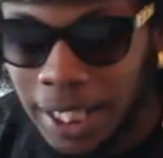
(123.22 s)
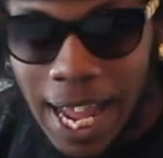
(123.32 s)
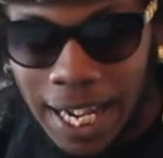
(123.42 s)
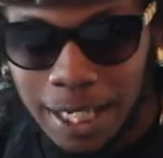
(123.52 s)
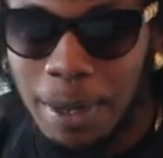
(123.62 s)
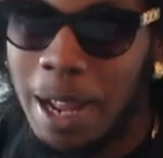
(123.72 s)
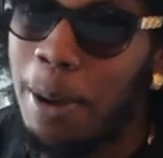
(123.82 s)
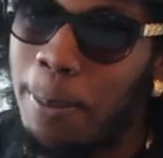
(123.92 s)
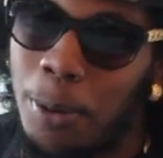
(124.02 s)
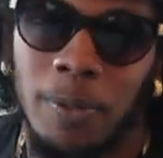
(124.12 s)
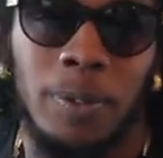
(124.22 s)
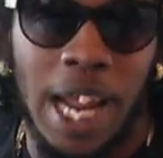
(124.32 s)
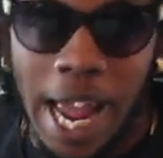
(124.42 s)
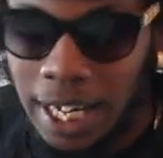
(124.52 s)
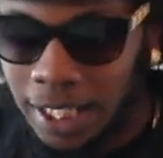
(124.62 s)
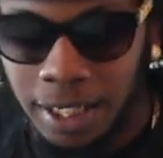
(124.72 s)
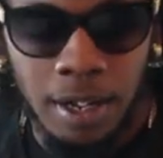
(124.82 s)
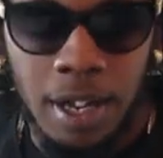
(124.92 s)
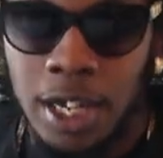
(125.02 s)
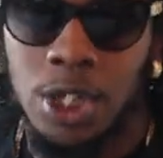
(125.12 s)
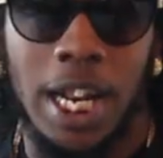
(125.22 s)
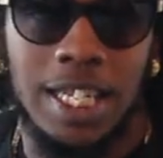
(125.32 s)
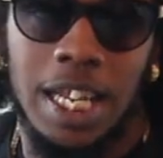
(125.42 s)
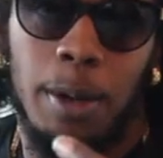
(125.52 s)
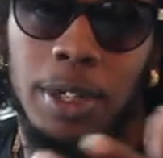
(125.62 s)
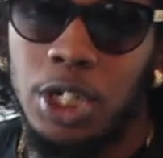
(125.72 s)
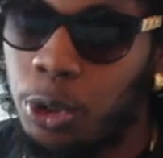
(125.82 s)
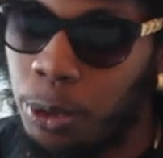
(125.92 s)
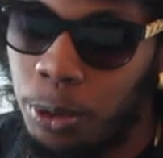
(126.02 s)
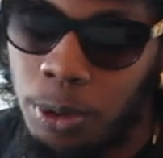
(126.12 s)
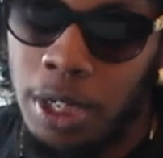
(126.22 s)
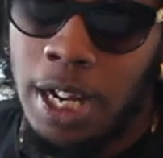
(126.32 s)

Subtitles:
Alan, man, my boy from Cali. Shout out to him and his crew.